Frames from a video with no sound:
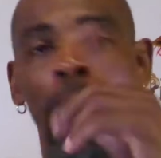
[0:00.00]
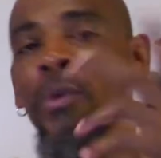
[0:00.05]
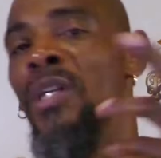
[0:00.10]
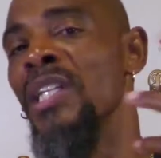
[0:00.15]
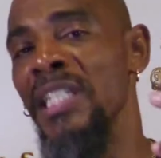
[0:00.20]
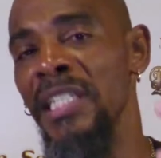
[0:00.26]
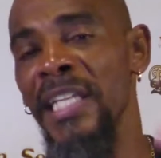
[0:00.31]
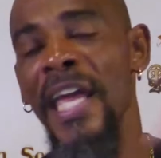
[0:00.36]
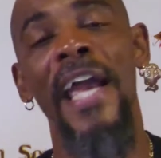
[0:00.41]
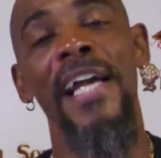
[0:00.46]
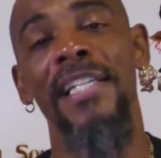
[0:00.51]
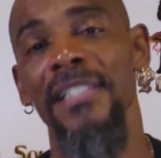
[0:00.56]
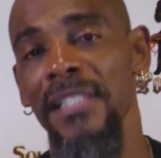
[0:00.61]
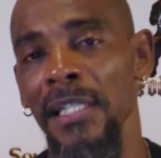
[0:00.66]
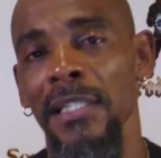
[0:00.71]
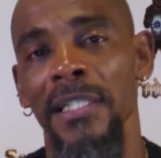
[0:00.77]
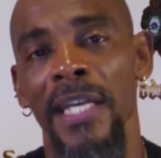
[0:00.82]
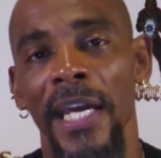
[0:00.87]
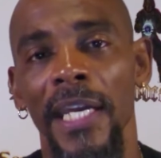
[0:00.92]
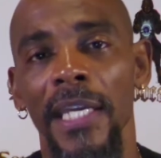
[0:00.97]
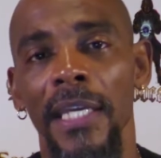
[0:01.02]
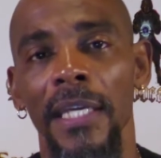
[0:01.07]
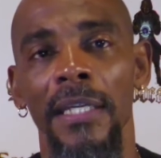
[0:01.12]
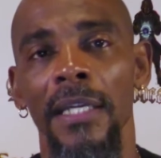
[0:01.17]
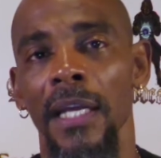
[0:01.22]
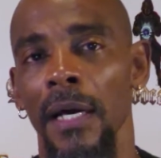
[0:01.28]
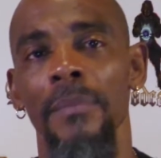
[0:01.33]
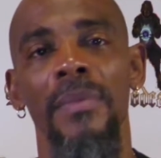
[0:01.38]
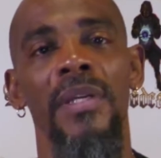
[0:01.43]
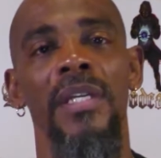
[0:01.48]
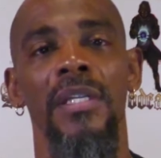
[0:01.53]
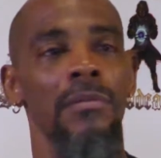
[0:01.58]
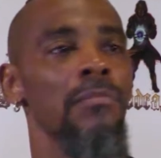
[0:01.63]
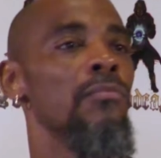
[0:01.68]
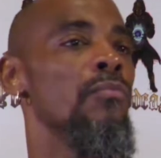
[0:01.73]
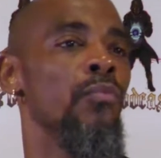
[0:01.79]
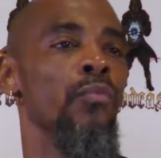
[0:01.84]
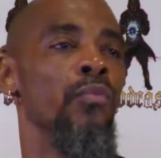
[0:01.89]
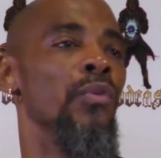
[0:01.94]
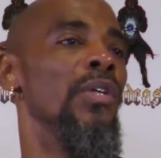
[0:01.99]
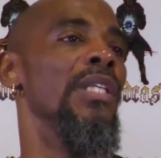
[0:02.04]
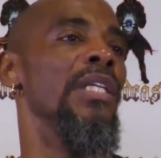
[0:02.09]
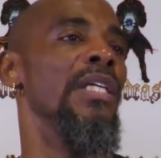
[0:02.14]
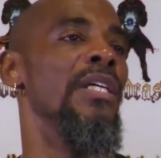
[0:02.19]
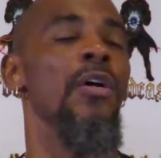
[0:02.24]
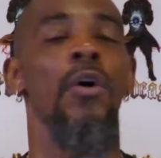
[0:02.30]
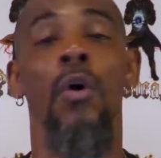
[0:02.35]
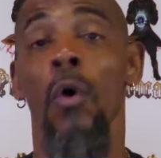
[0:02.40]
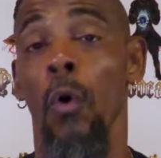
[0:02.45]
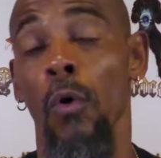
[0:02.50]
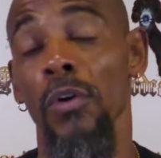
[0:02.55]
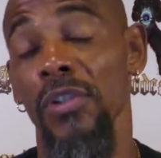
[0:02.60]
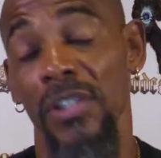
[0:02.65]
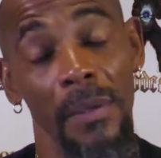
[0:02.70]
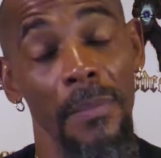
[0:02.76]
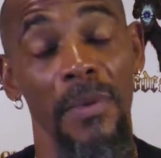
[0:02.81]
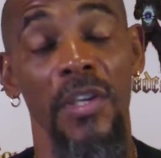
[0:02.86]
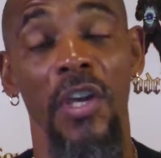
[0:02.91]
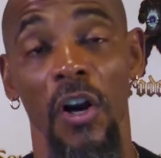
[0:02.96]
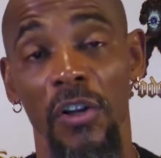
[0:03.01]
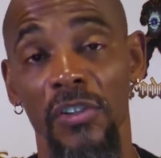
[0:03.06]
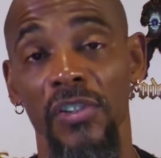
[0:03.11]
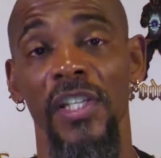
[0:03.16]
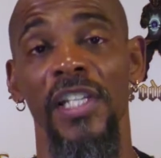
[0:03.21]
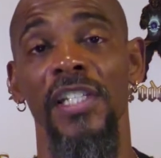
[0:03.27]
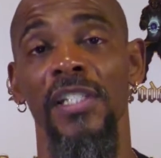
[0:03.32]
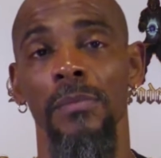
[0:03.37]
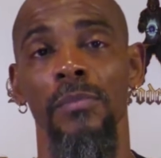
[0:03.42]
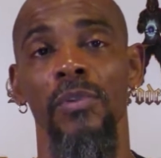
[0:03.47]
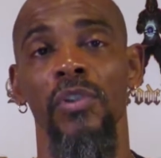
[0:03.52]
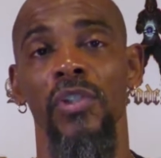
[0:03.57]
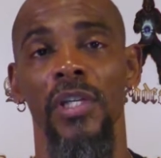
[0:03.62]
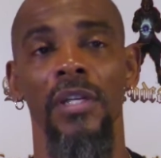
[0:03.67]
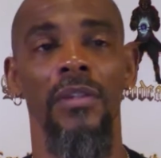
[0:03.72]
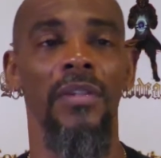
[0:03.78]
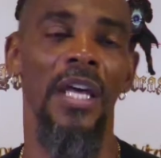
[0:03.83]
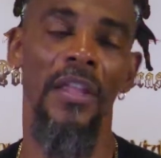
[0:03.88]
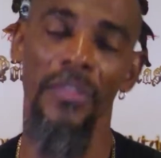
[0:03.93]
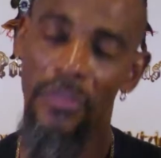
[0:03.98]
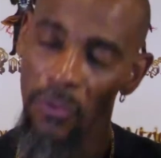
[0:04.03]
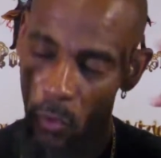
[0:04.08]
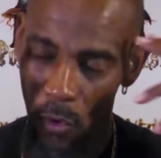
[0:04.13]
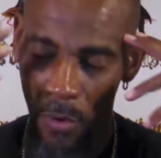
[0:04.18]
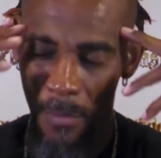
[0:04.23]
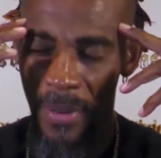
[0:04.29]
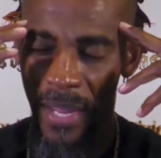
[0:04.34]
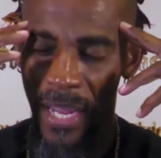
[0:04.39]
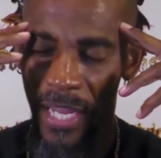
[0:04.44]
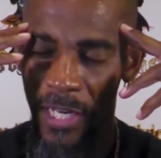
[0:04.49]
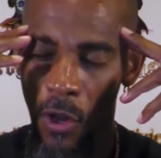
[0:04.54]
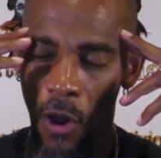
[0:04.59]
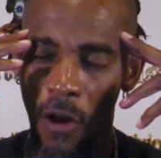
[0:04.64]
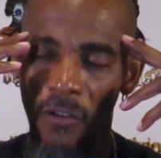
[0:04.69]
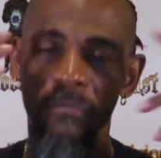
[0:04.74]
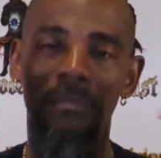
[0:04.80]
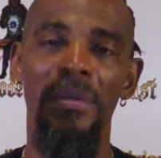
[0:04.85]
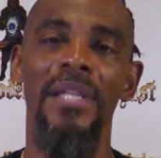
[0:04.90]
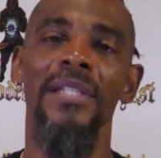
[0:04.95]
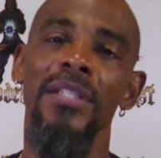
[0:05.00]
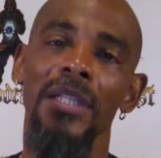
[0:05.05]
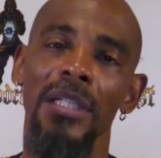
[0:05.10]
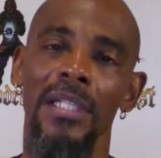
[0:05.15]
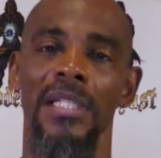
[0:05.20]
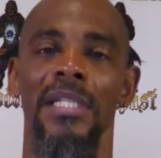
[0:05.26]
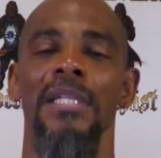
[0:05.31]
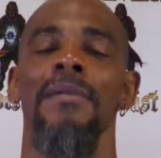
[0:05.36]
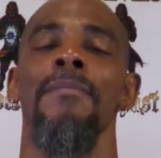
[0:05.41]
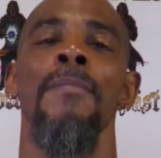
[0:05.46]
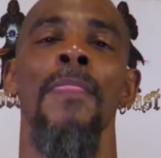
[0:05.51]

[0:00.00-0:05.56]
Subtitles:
really nasty naked. I mean, really. Or some of y'all say some shit that throw a man off mentally.